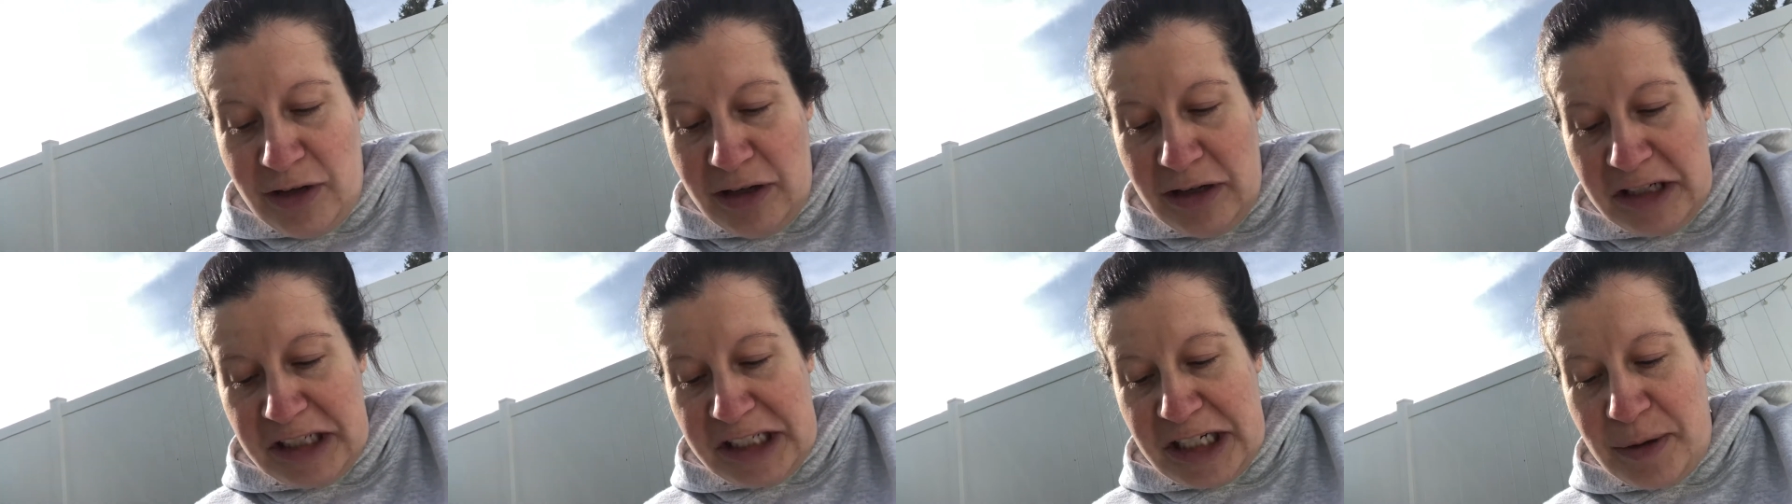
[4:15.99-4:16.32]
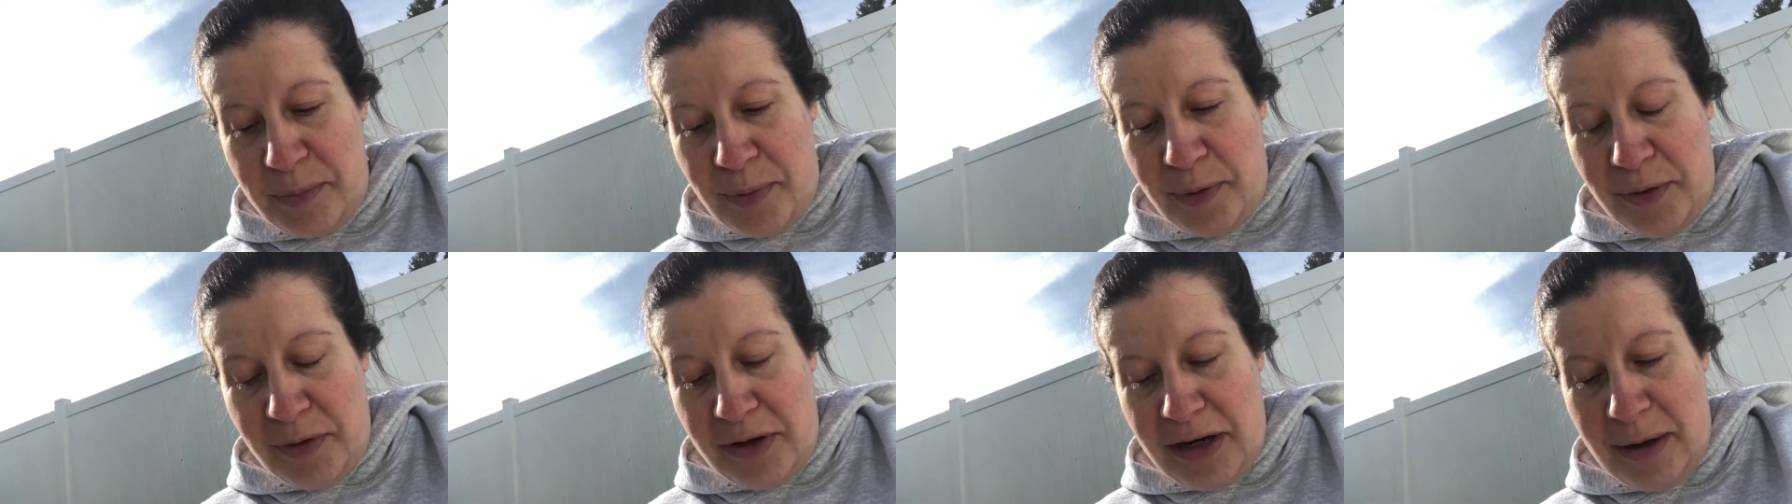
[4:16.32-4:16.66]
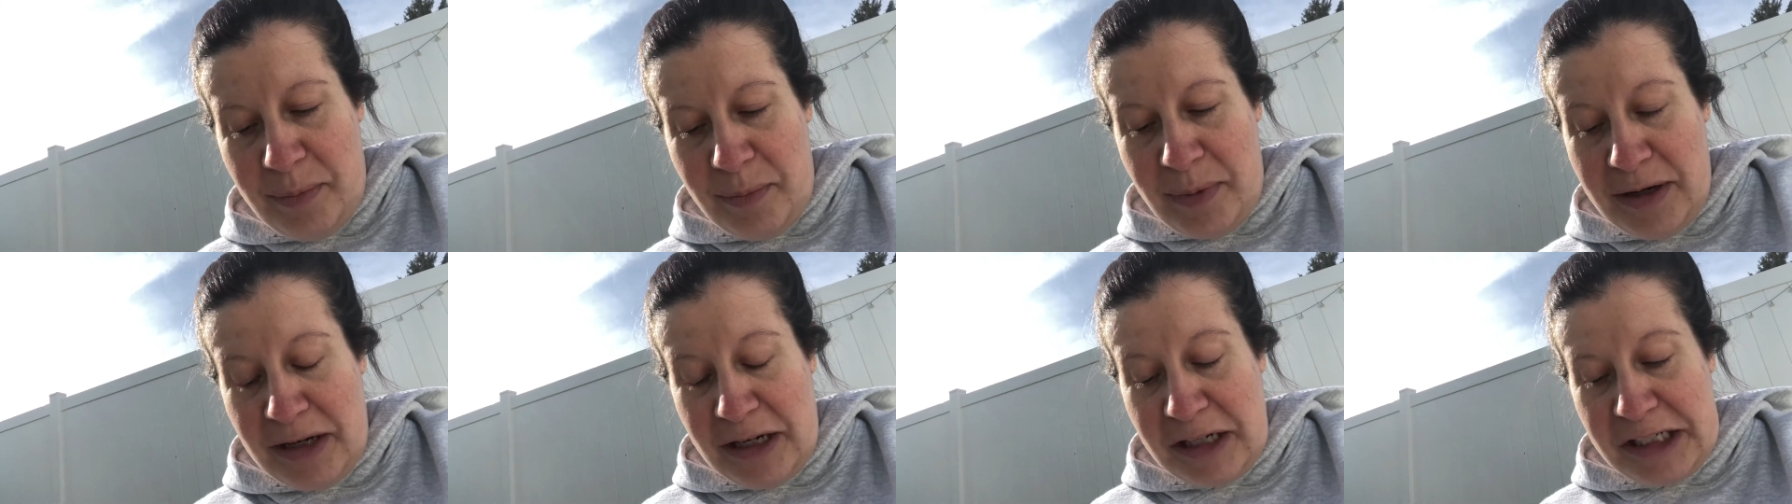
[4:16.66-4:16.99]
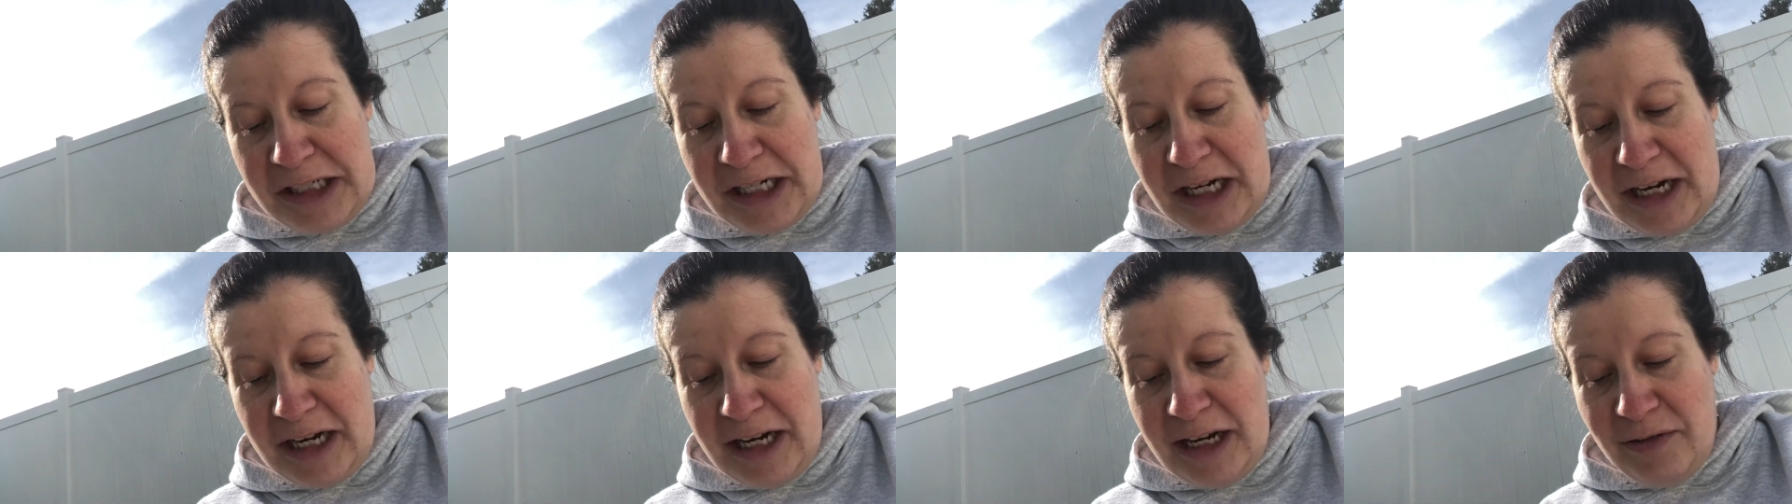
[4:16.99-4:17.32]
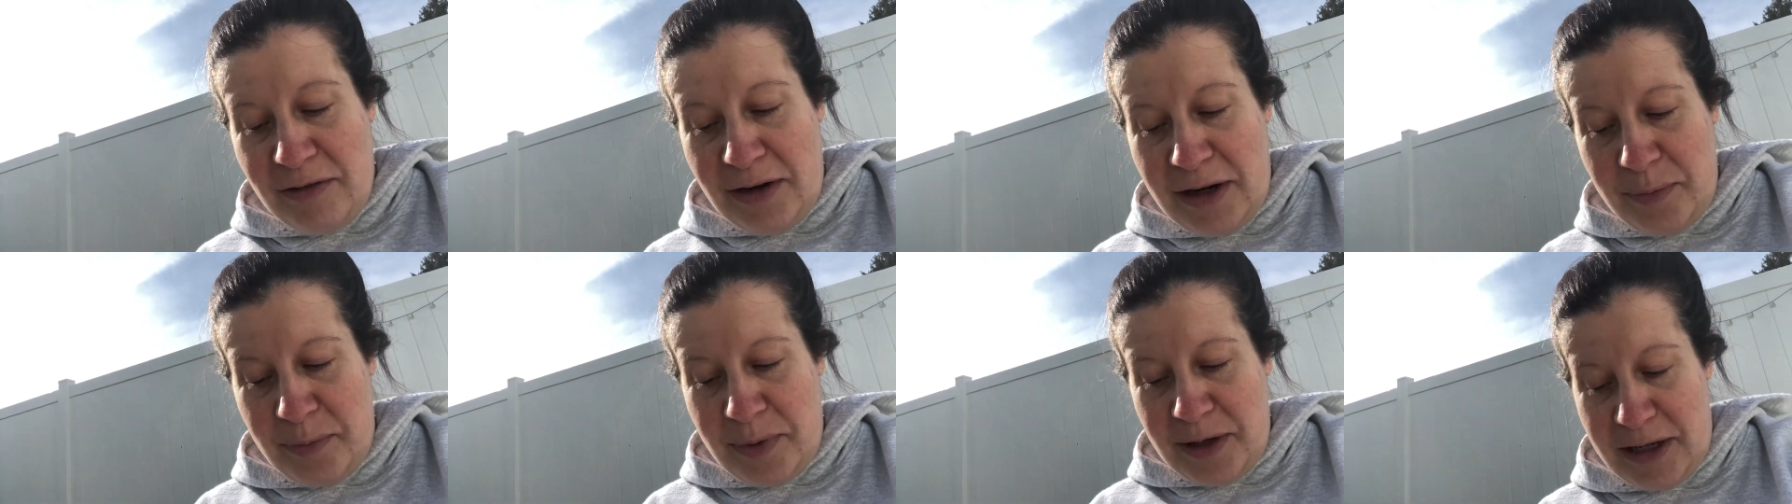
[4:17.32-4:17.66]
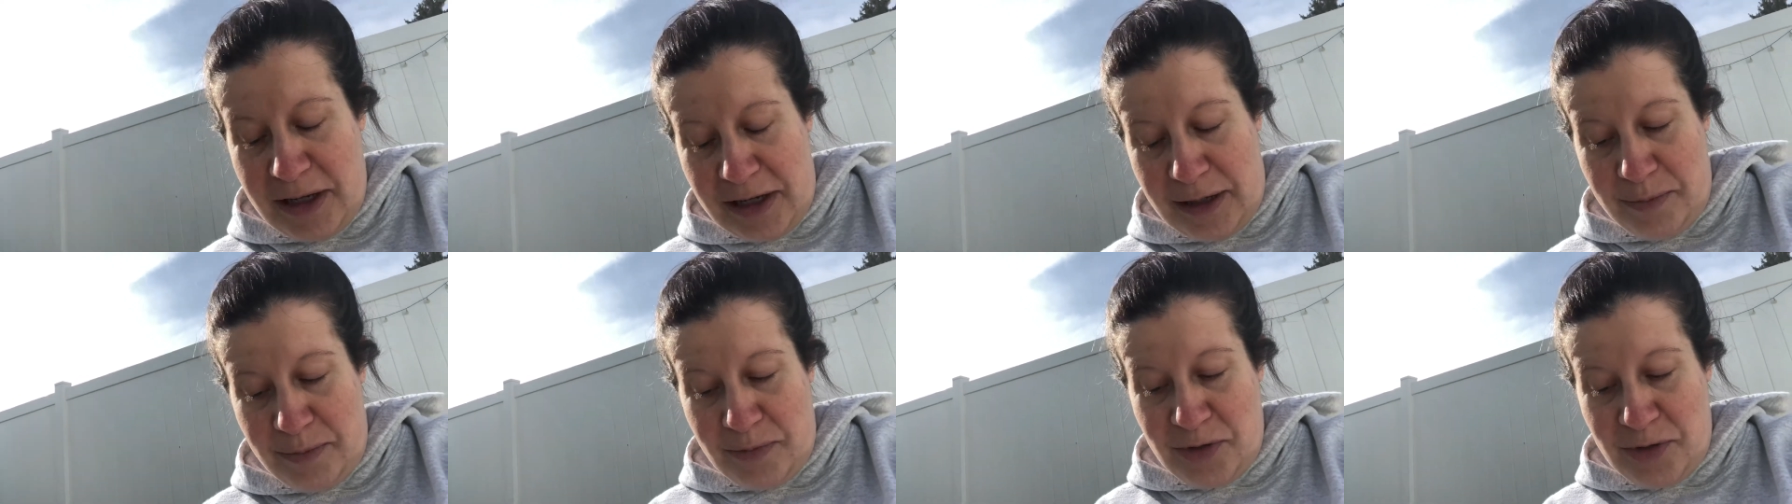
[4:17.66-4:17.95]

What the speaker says: She pulled up in a shiny red pickup